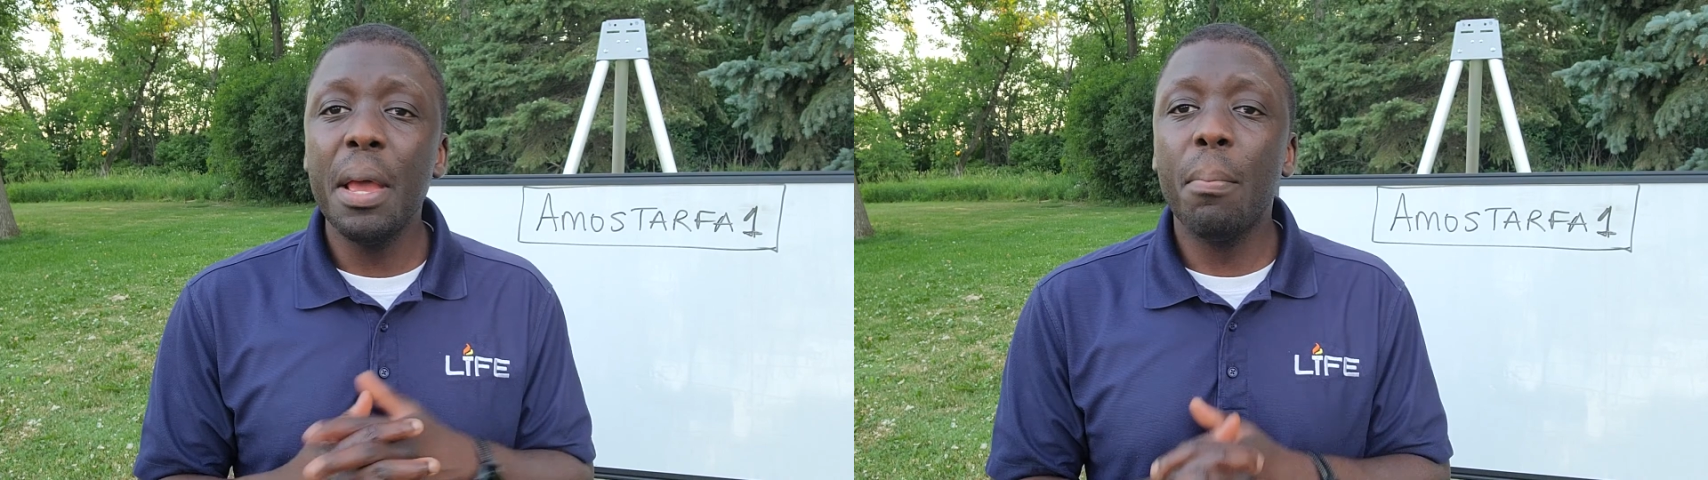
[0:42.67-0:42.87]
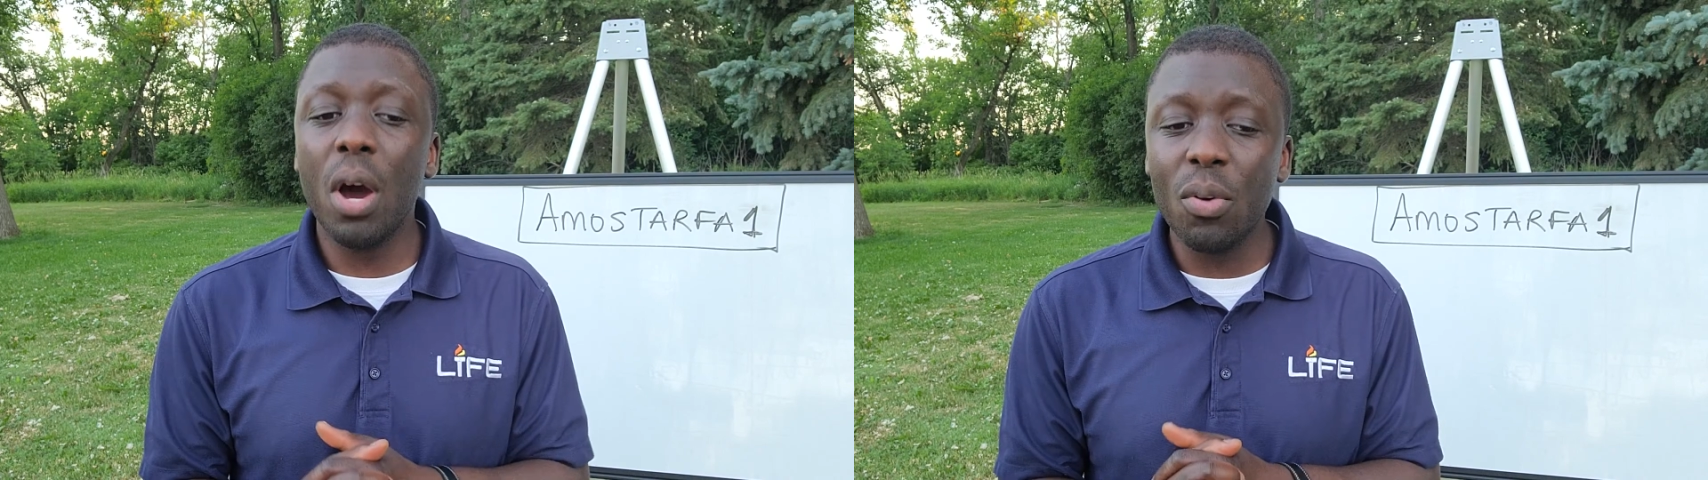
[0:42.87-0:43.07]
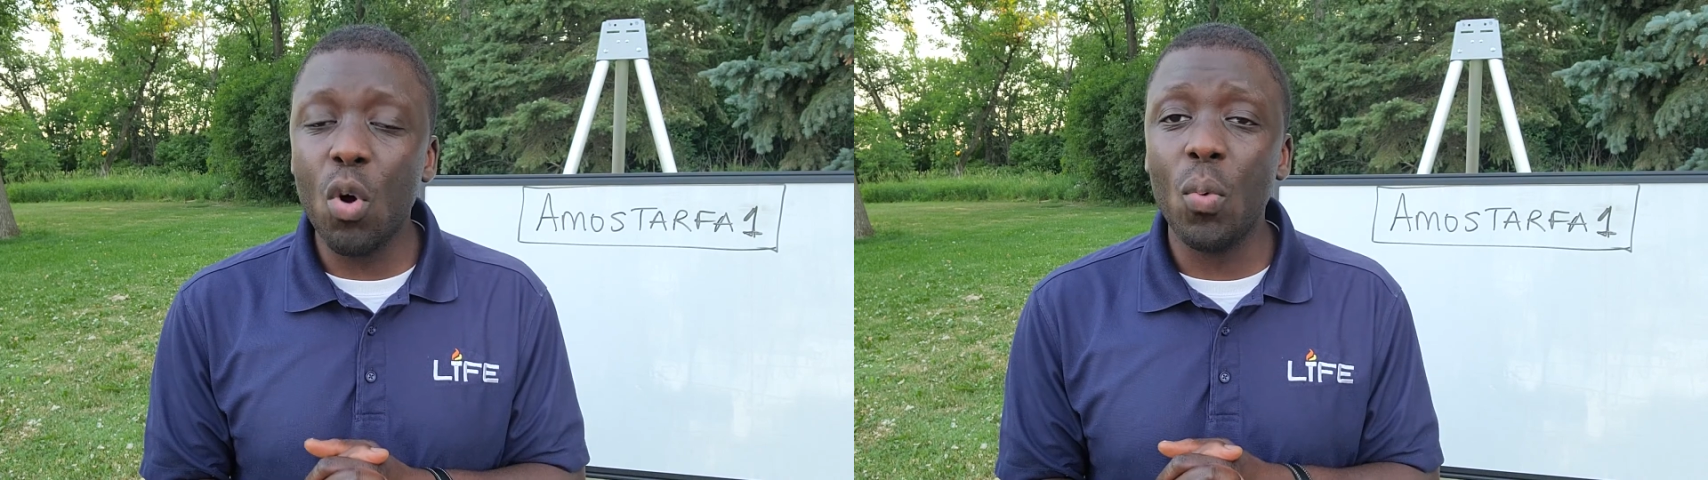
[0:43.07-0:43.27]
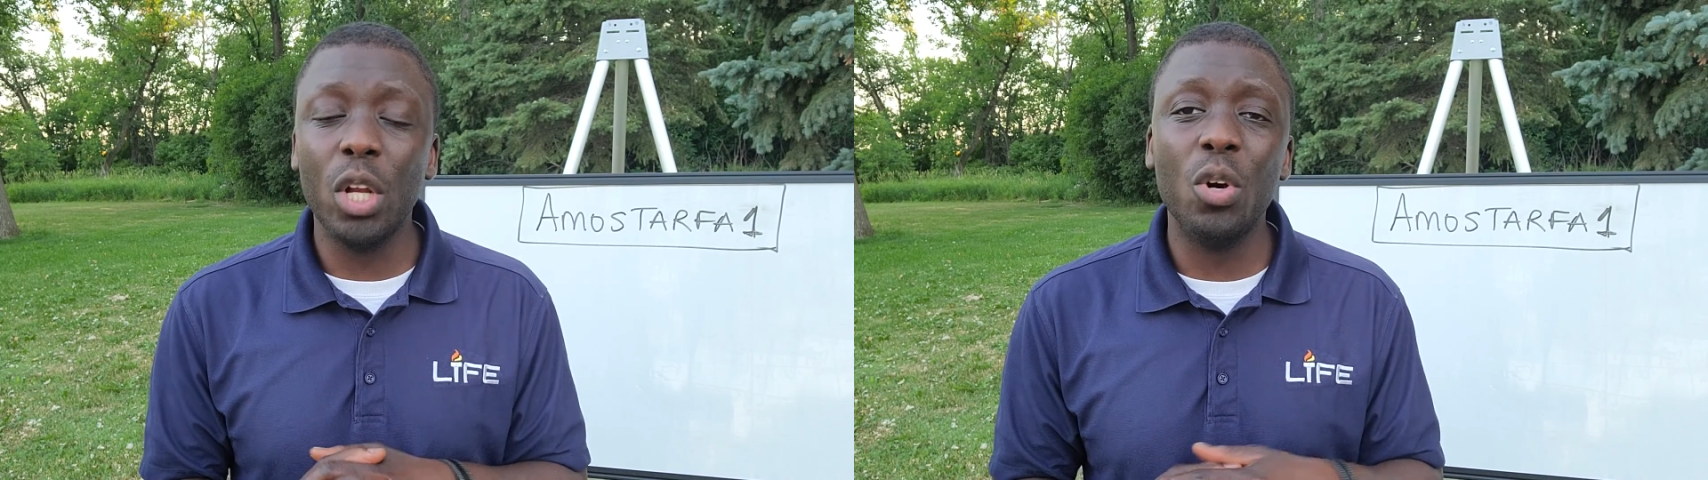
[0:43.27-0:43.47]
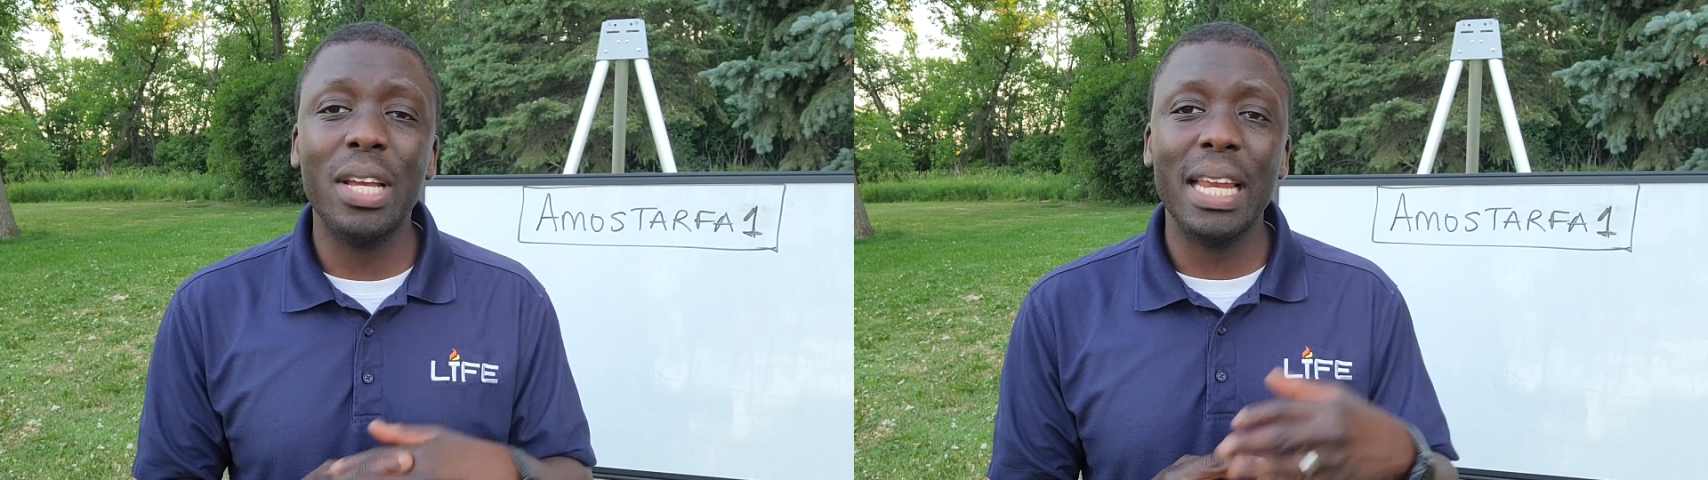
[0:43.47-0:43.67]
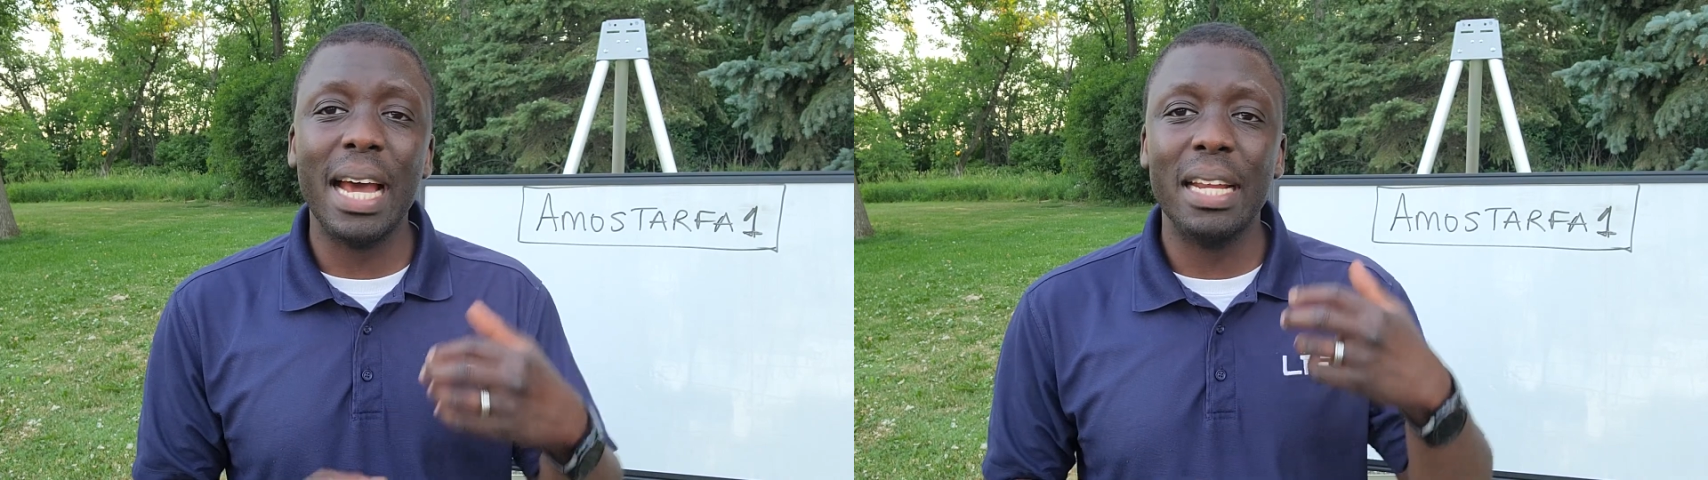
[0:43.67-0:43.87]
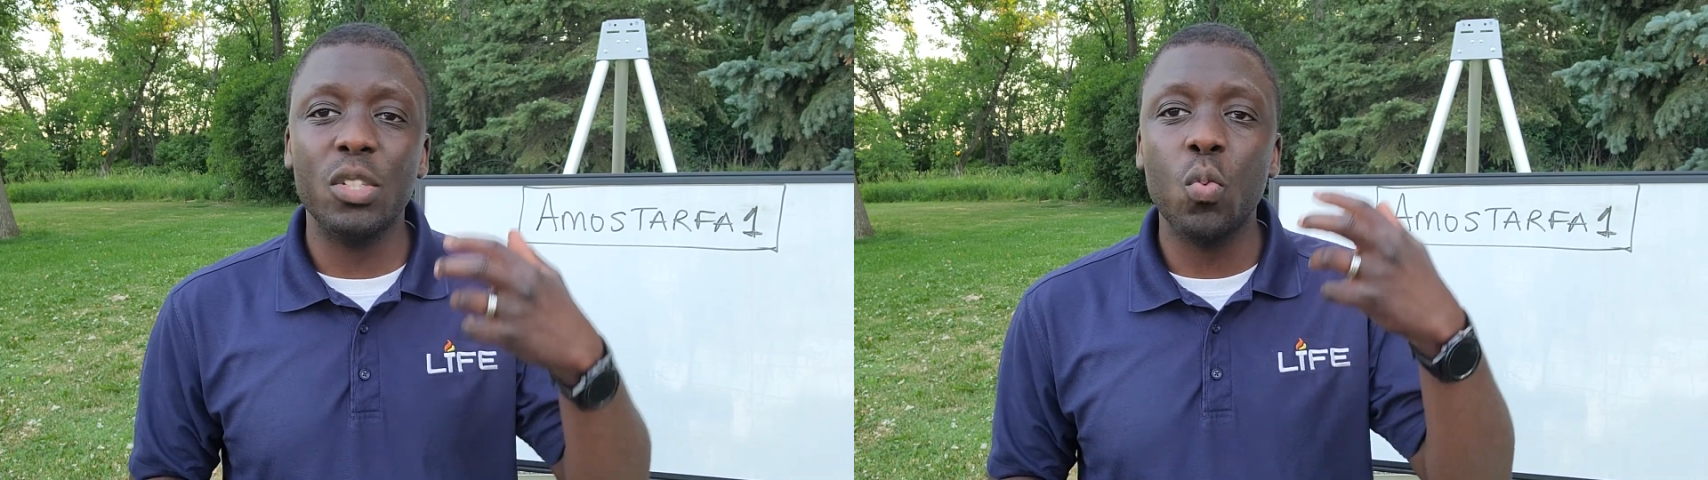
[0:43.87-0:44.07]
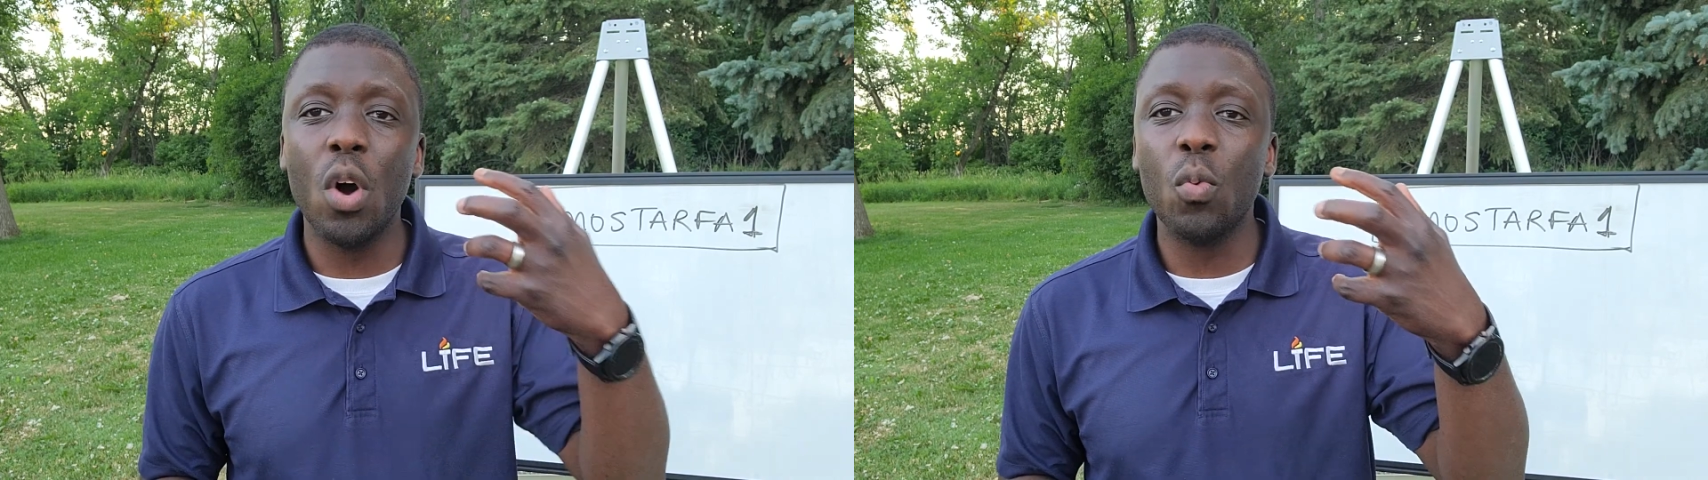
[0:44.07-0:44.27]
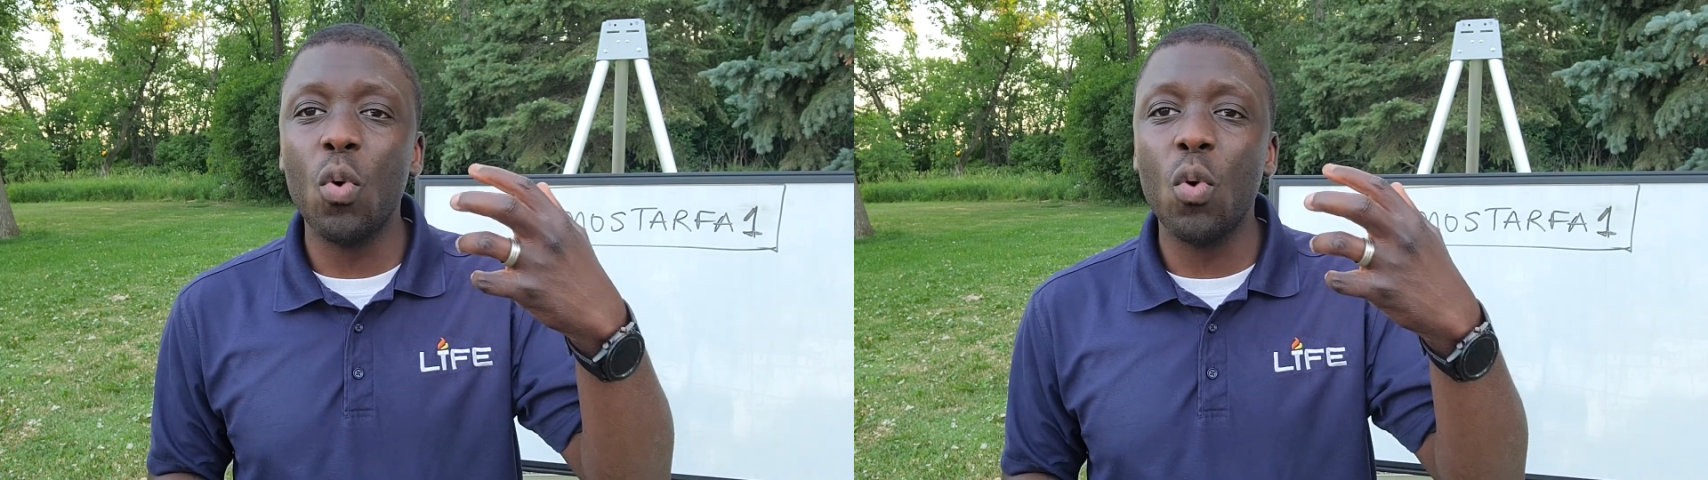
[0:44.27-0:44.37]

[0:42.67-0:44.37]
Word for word: part of what we're looking at is what,